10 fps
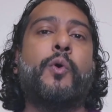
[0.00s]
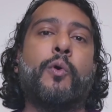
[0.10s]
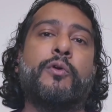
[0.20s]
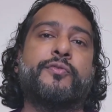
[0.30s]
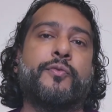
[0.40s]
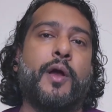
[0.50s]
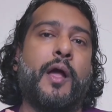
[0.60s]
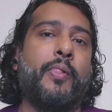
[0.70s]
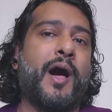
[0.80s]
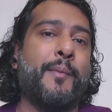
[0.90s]
course for
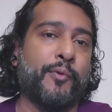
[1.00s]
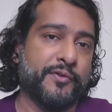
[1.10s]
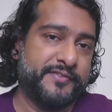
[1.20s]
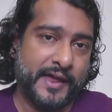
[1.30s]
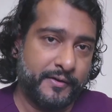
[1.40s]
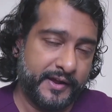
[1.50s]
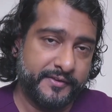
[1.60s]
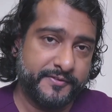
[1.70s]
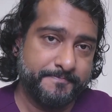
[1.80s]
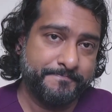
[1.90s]
a lot more
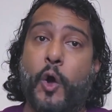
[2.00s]
Saturdays.